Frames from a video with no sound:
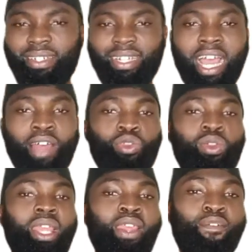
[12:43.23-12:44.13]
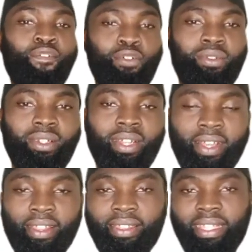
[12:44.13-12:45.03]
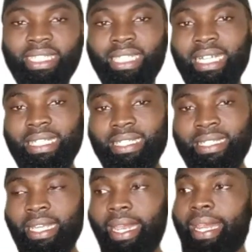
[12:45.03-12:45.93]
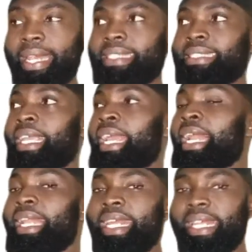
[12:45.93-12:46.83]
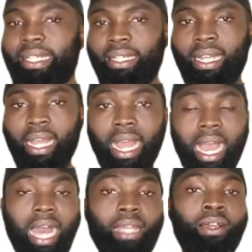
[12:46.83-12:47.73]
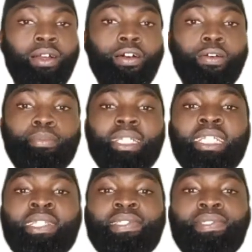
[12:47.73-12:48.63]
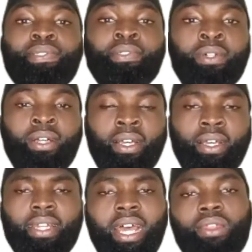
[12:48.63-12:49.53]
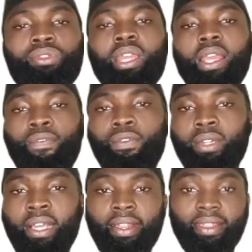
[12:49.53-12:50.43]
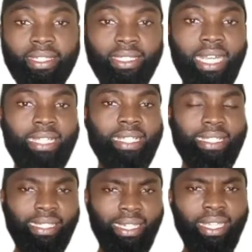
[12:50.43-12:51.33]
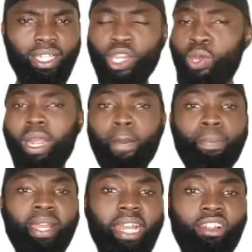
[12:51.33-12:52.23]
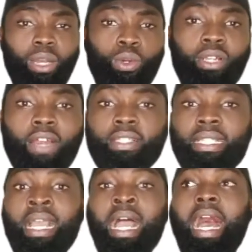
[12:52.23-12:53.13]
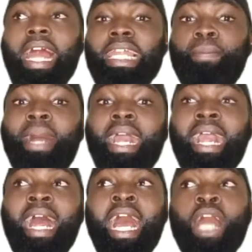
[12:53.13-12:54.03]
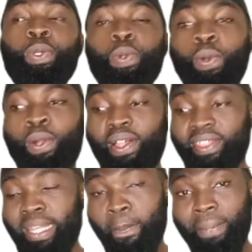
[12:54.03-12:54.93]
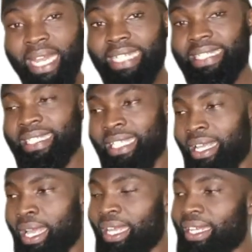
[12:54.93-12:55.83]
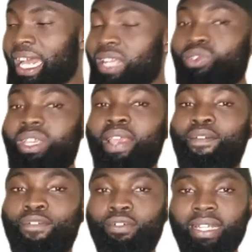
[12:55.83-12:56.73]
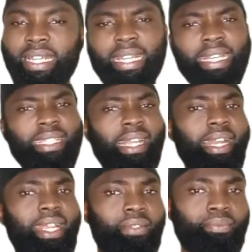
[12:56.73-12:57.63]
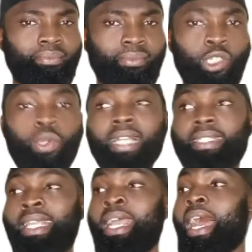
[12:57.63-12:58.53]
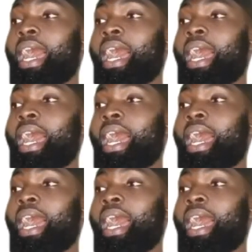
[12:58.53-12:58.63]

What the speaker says: nazifun. The shirt is clean. Al-qamisu nazifun. The shirt is clean. You can bring another word. You can even say al-makanu. The place. Nazifun is clean. You can say